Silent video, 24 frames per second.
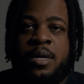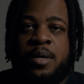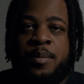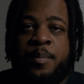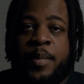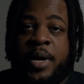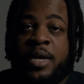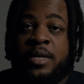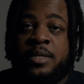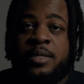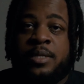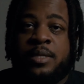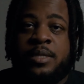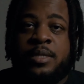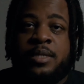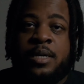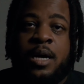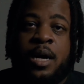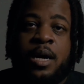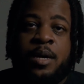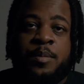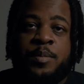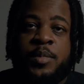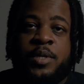Mason
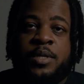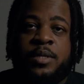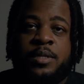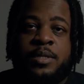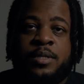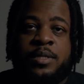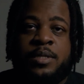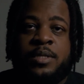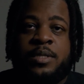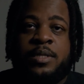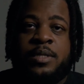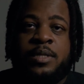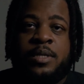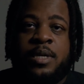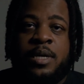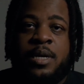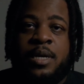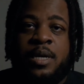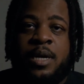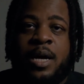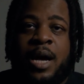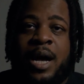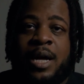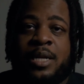Thomas,
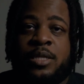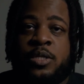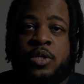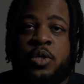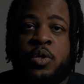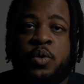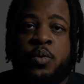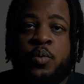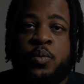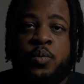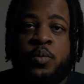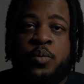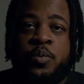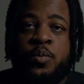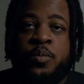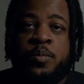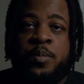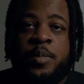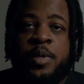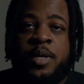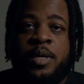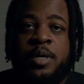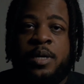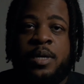
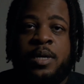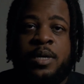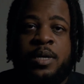Atum,